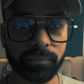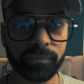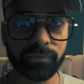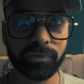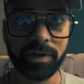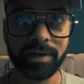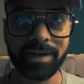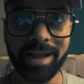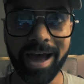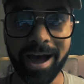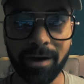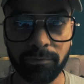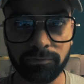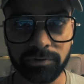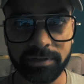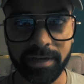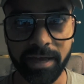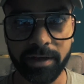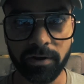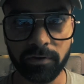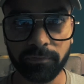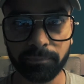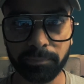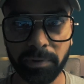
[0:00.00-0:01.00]
The
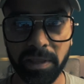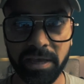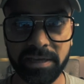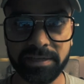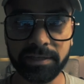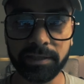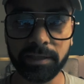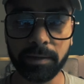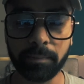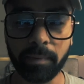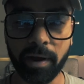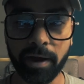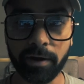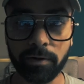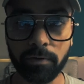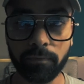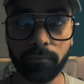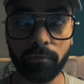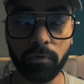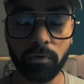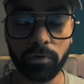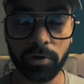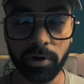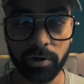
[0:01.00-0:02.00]
downside of placing the
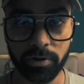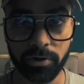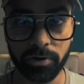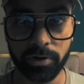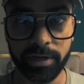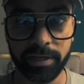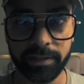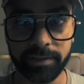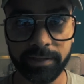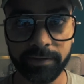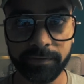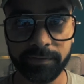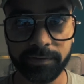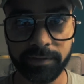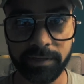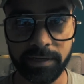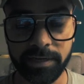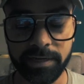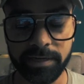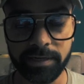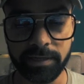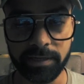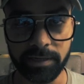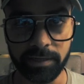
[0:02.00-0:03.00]
microphone underneath the
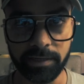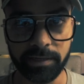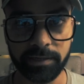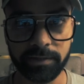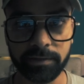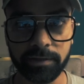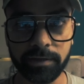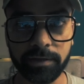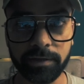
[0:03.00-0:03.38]
seat is